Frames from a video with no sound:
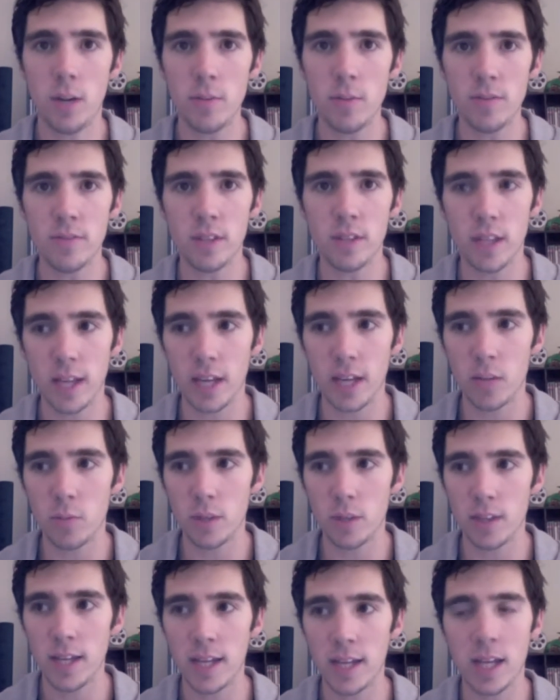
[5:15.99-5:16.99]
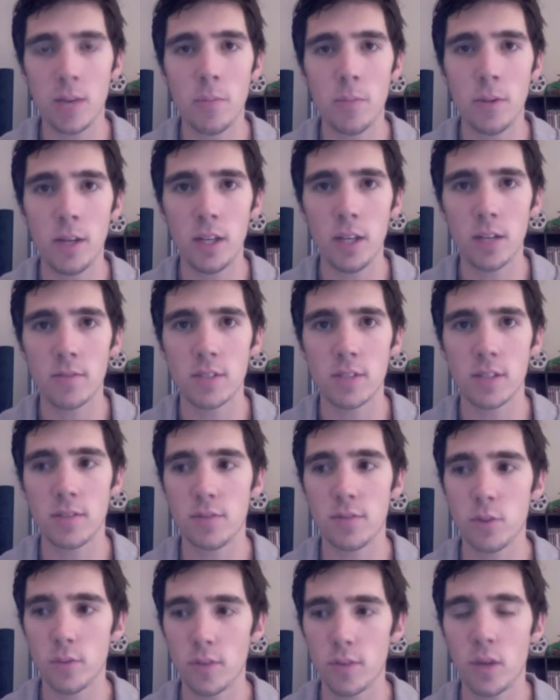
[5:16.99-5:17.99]
I'm affiliated with that company. I've done
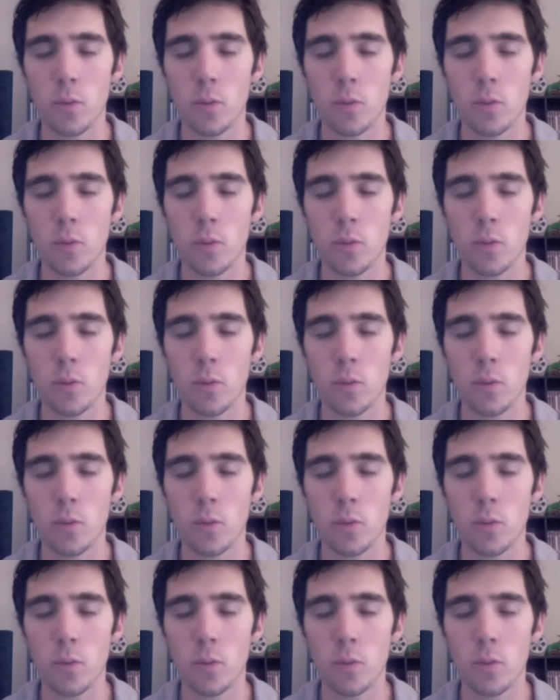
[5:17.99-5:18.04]
a few of